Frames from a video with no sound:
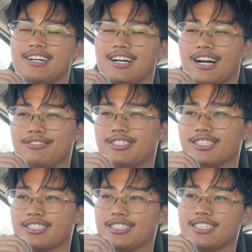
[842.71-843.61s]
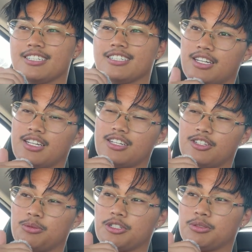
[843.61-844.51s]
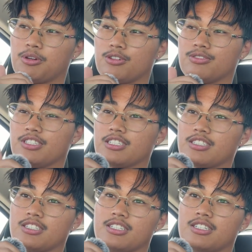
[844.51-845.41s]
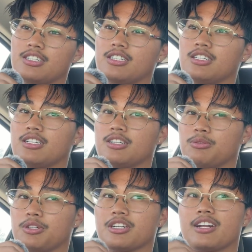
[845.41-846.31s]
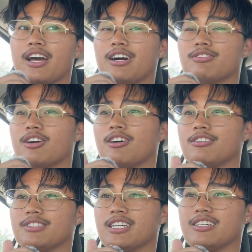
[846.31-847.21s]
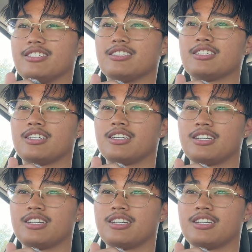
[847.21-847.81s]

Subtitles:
obviously, nobody's perfect. We're gonna have our off days,